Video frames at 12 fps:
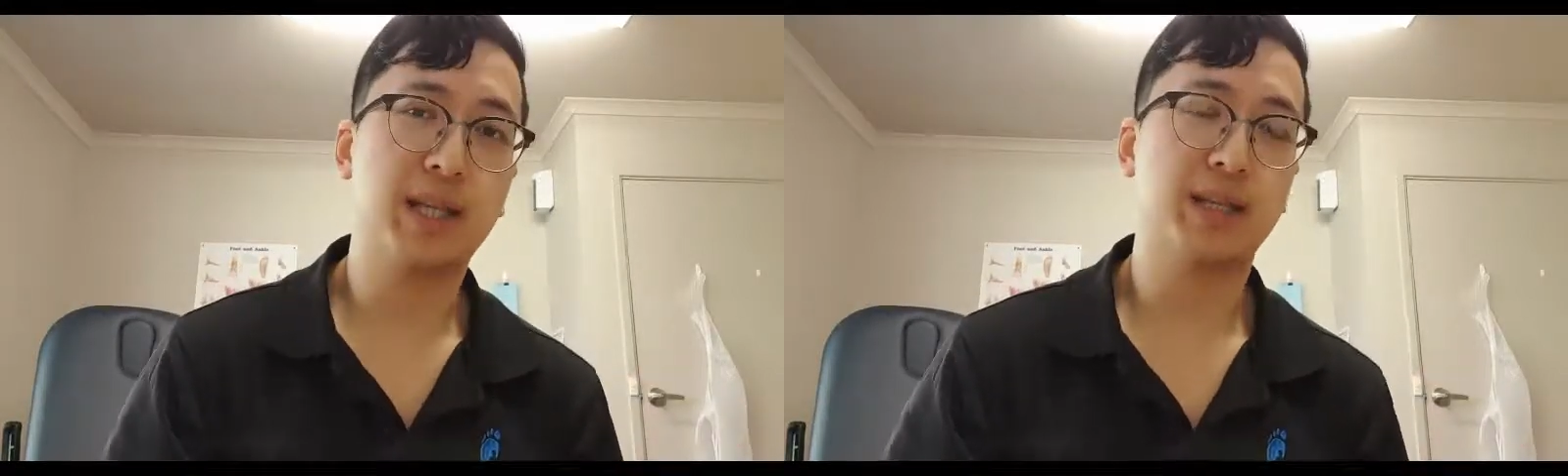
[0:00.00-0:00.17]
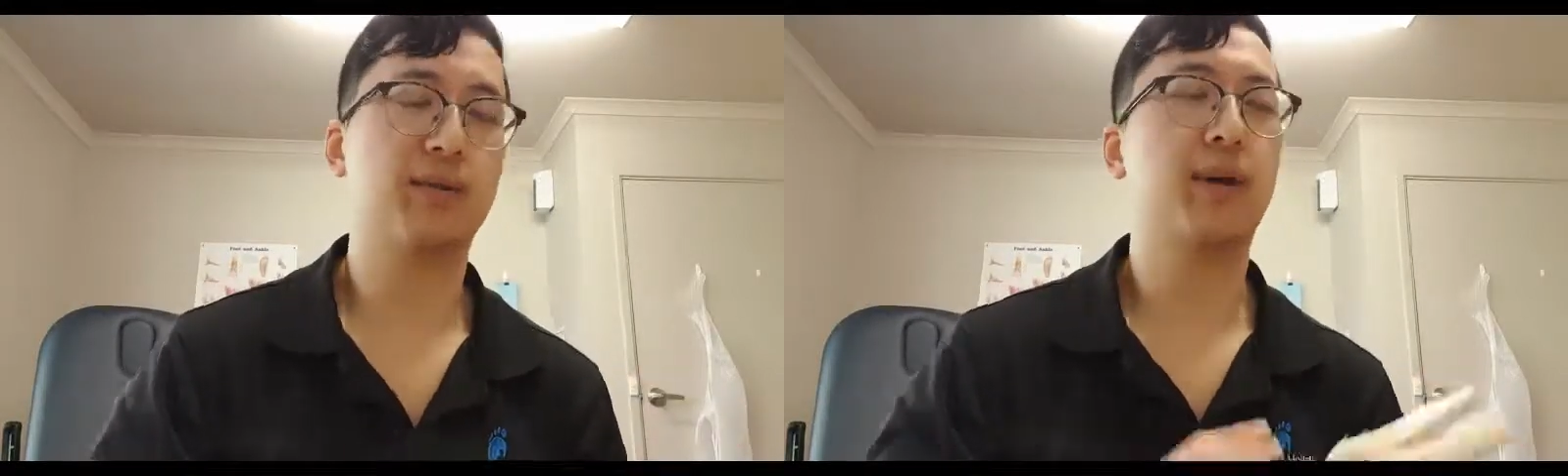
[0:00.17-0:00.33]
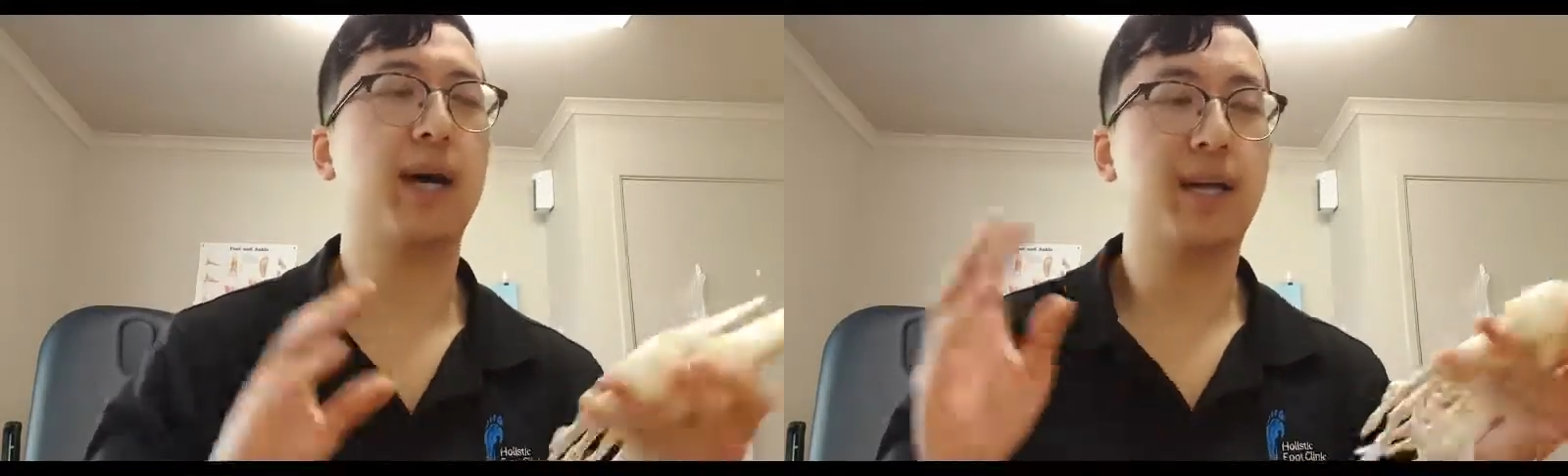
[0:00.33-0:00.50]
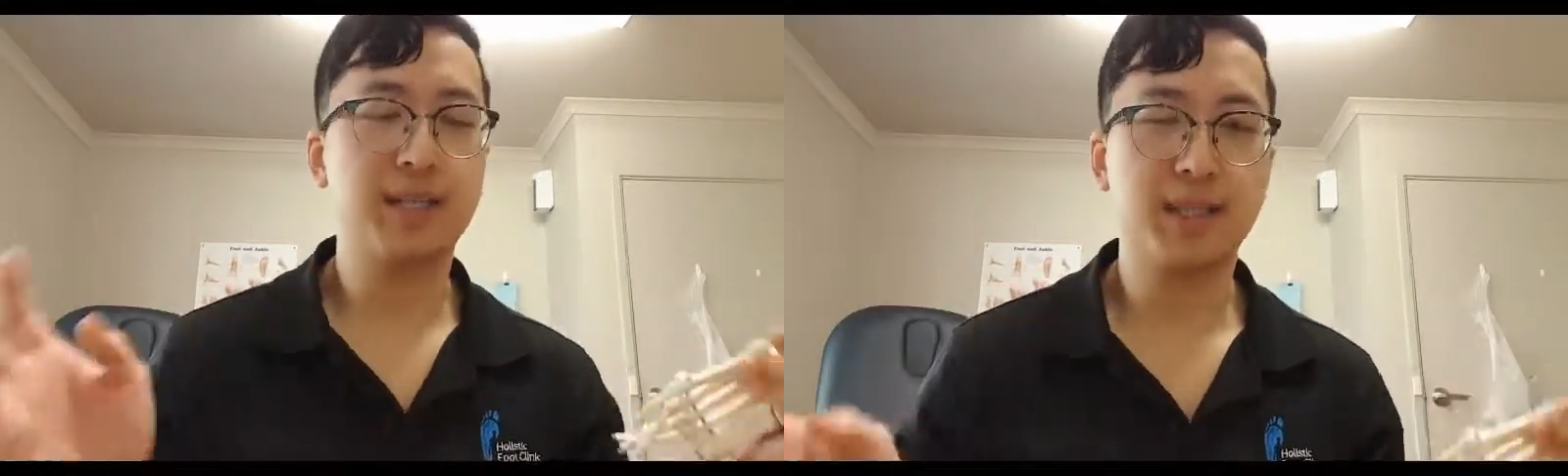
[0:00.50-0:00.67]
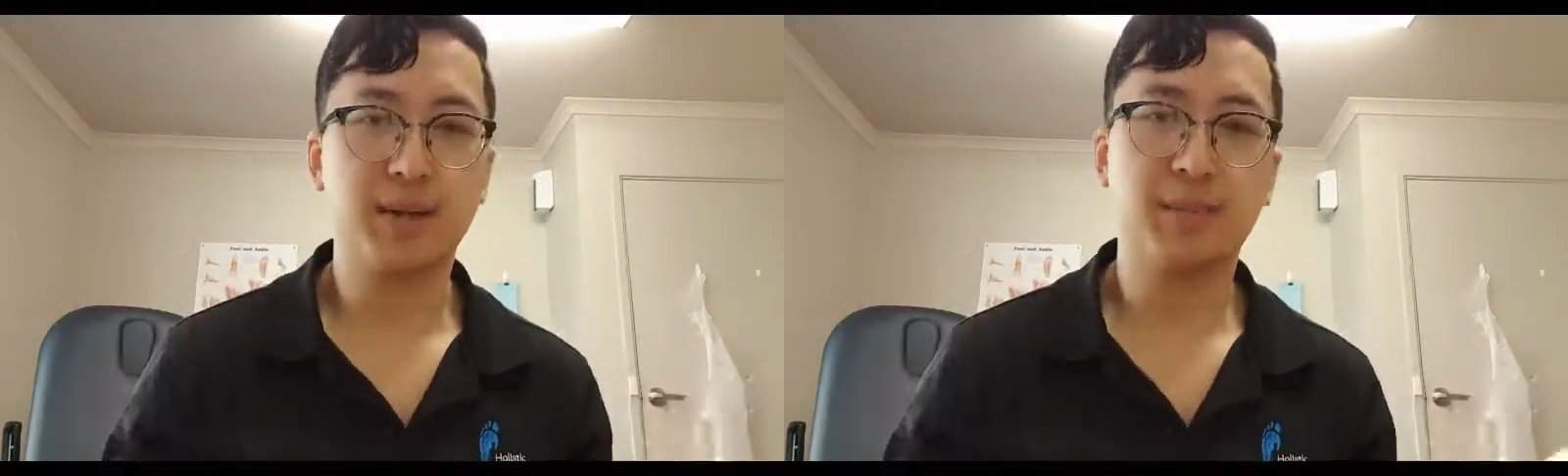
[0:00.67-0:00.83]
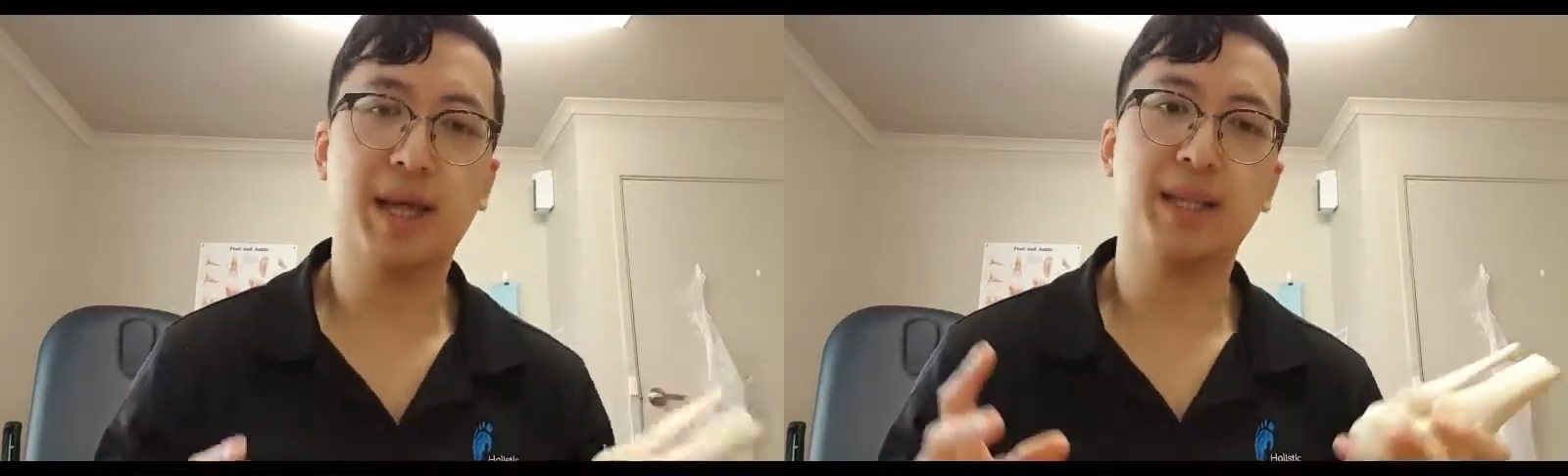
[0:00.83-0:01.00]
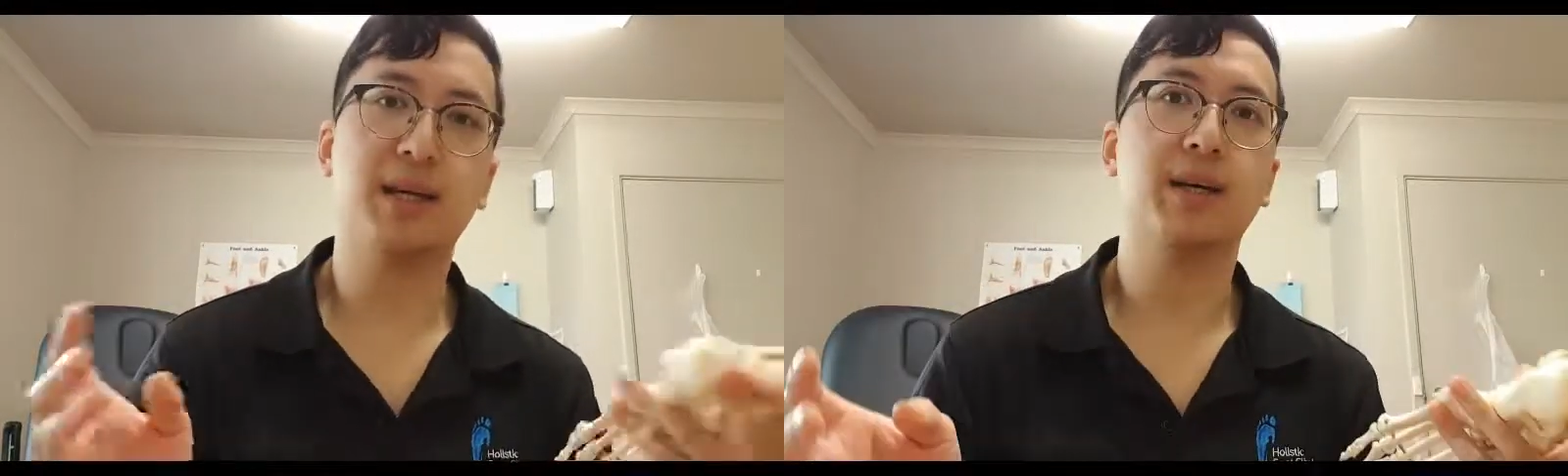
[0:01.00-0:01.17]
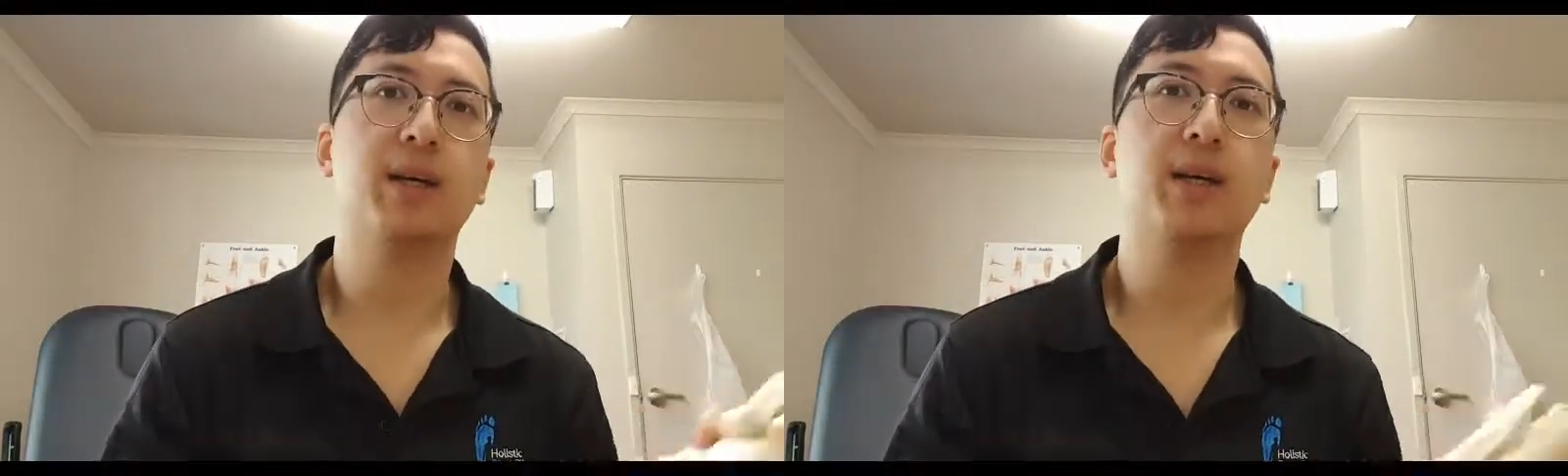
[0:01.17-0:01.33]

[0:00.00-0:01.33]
There are some other